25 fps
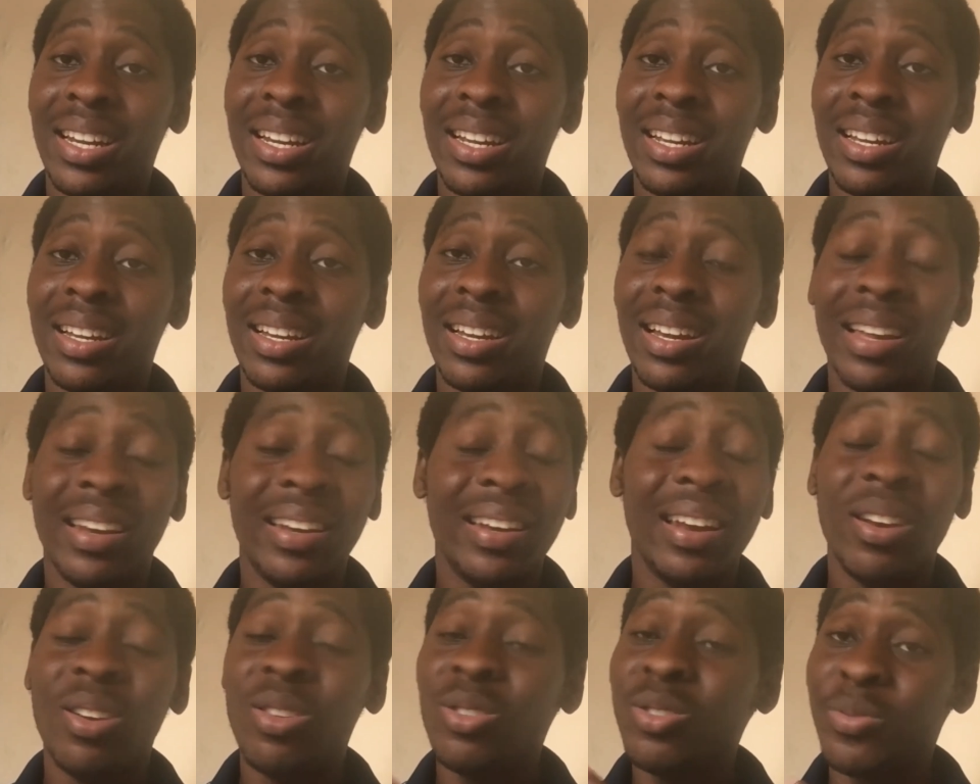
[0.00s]
and a
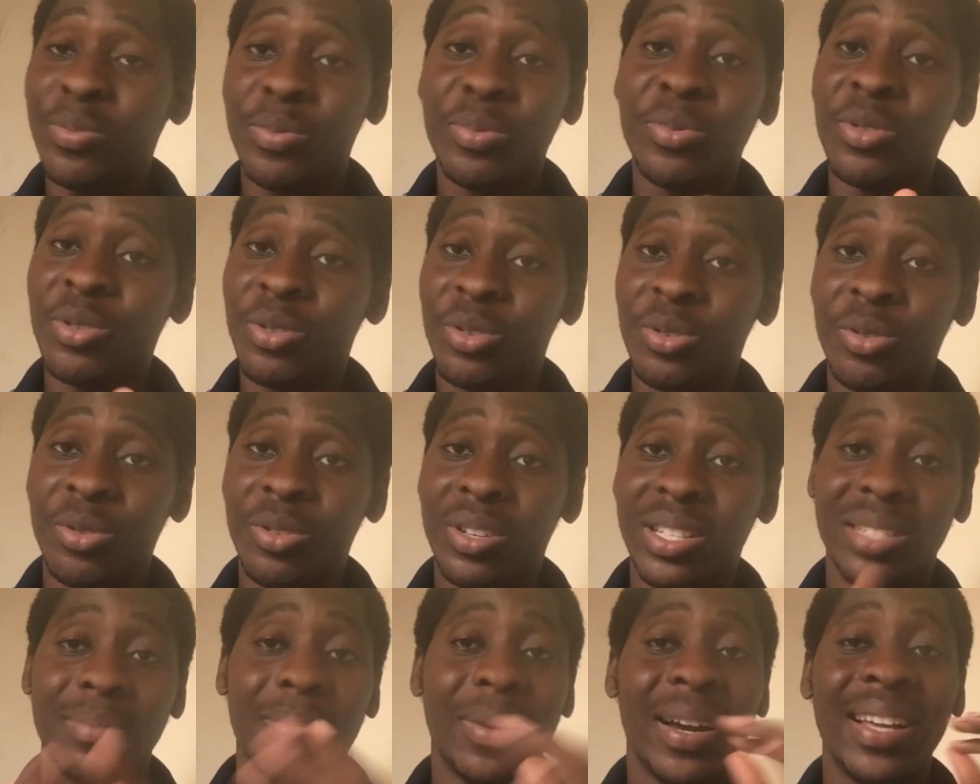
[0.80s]
lot of people don't know this,
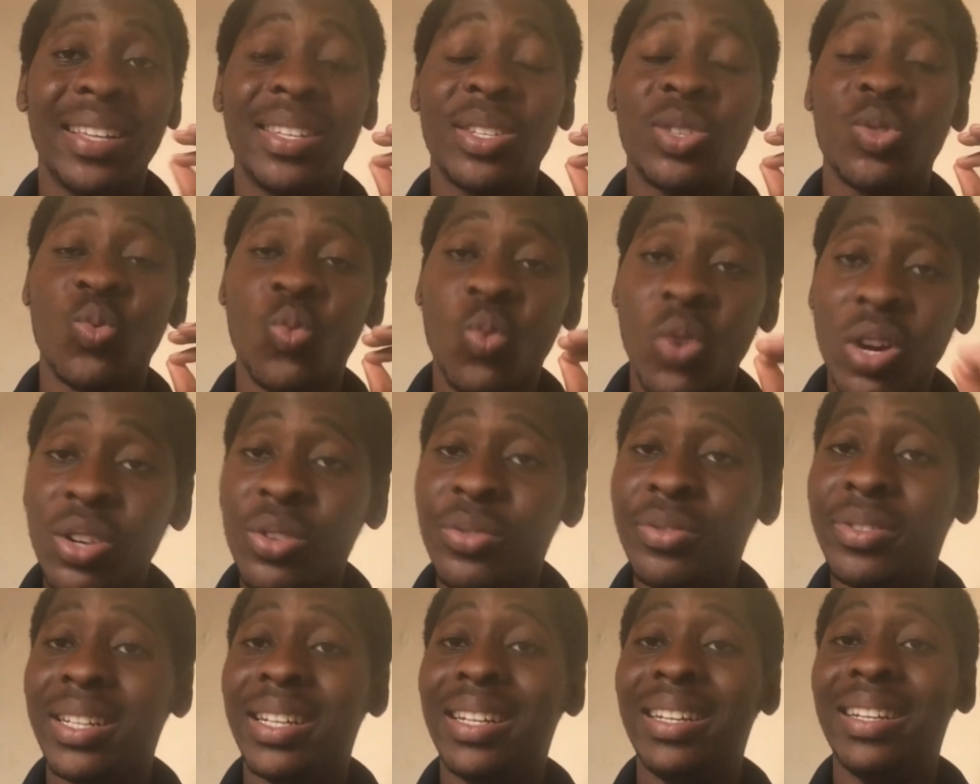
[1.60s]
but it's one of
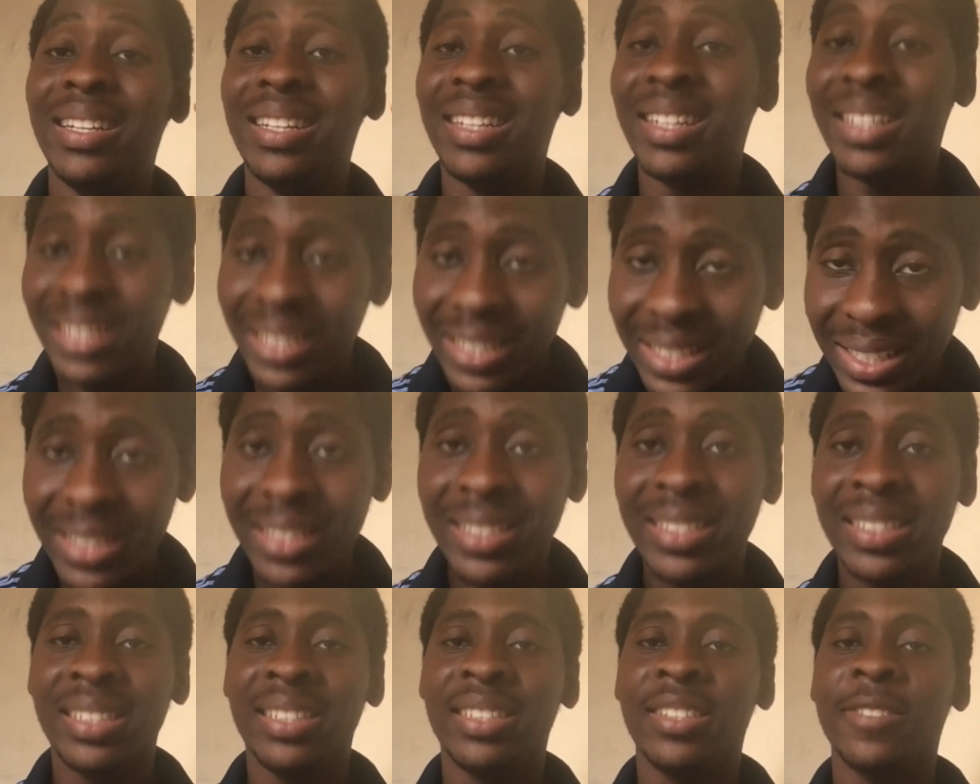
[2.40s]
the
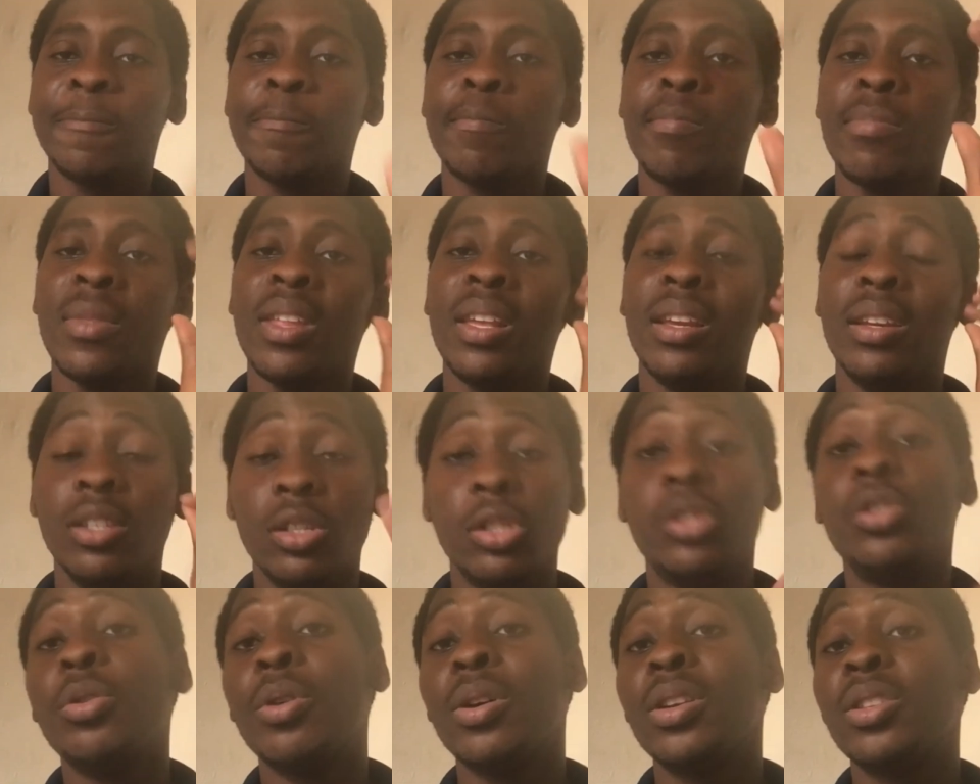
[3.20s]
leading
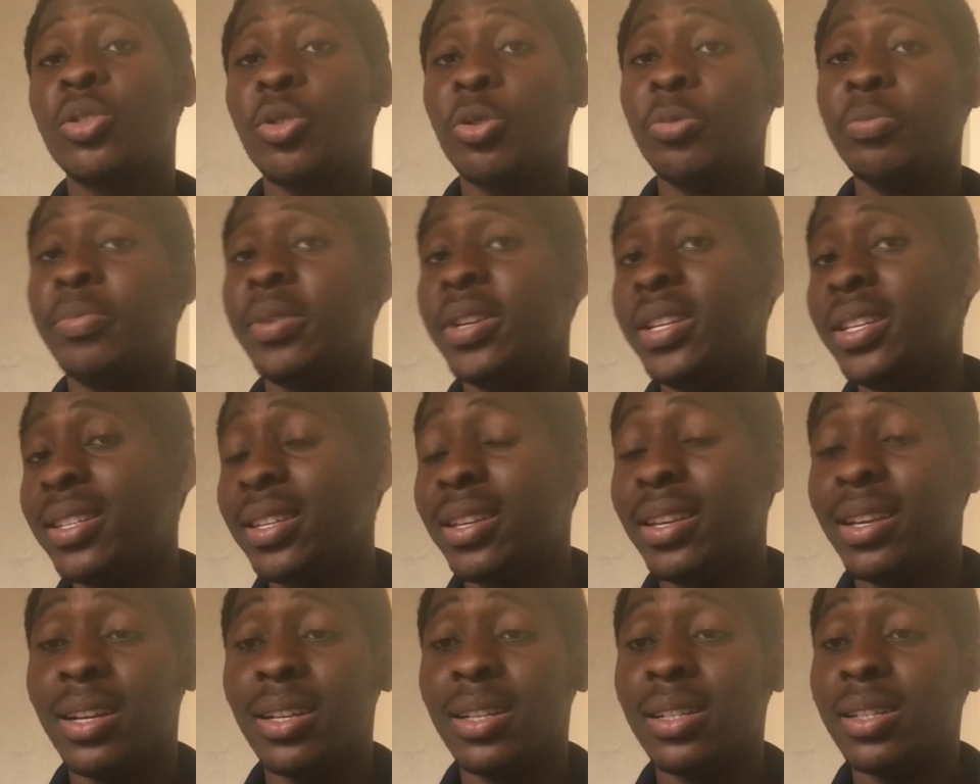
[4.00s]
insurance companies in
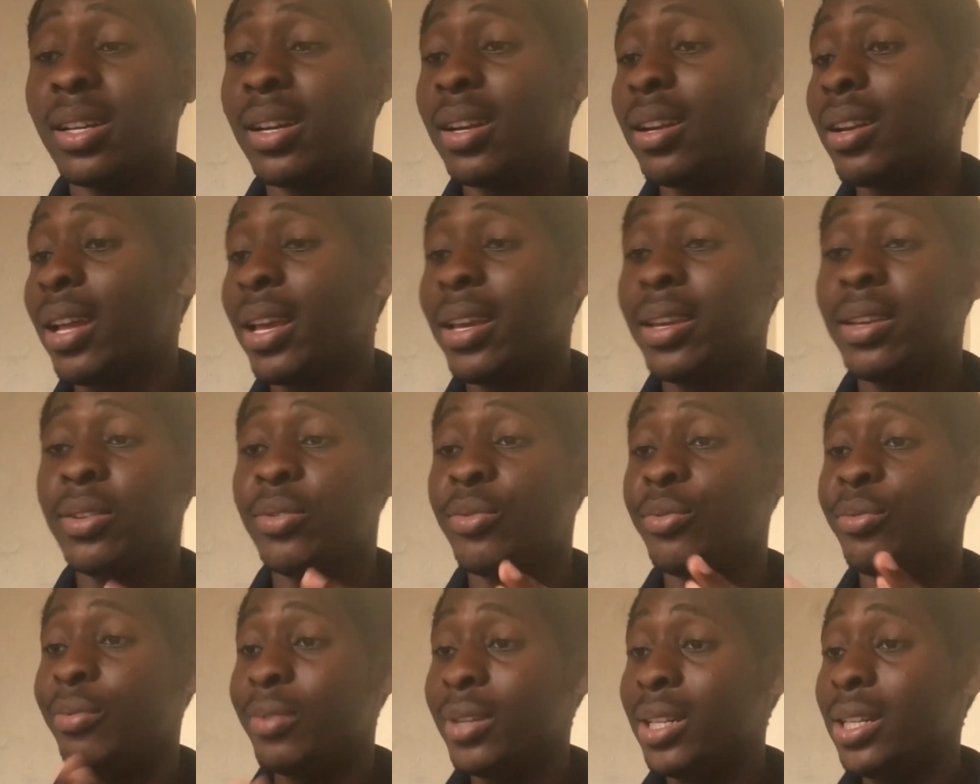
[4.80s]
Ghana. Like
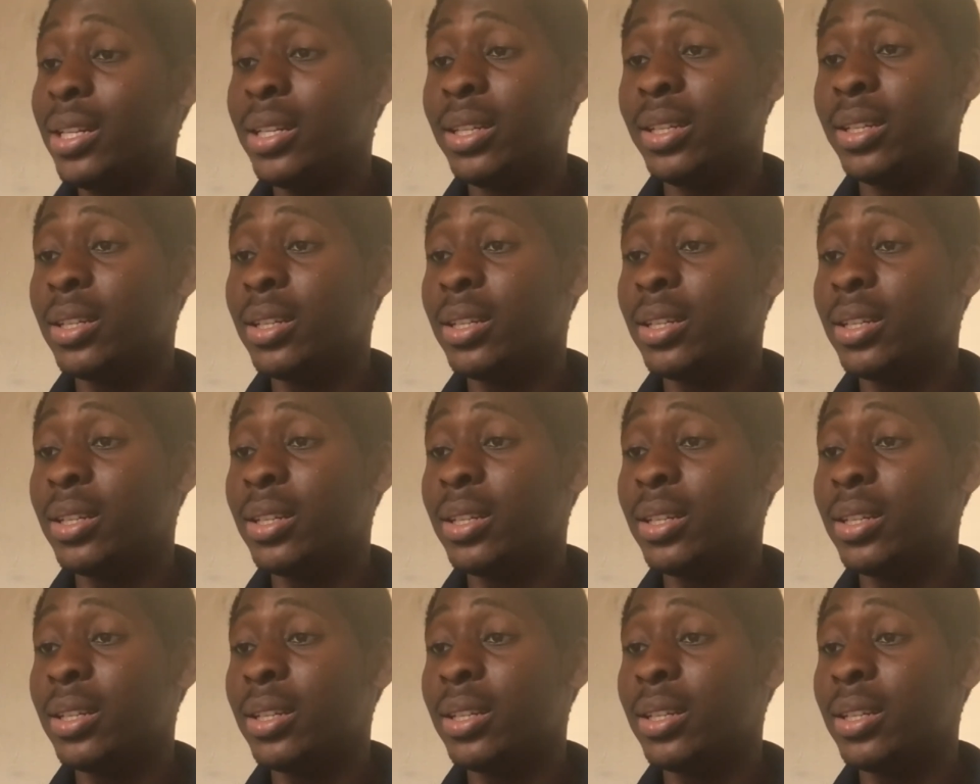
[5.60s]
really,